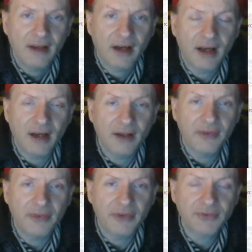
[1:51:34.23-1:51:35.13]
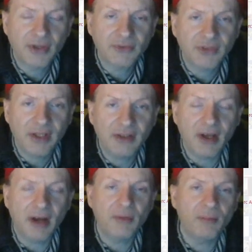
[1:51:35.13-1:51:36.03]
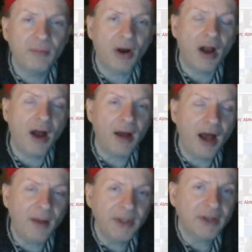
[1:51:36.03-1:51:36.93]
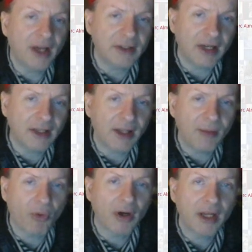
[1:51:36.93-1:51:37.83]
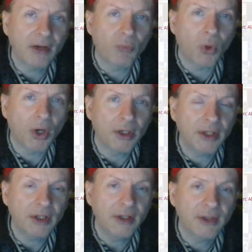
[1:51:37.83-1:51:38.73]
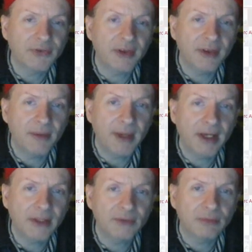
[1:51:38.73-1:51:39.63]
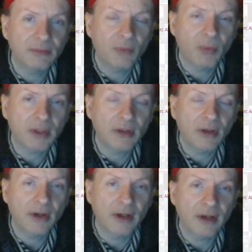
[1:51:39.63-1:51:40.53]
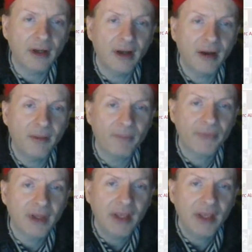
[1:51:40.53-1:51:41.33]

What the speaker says: the songs. Almond got a lot more kind of wordy as the band went along.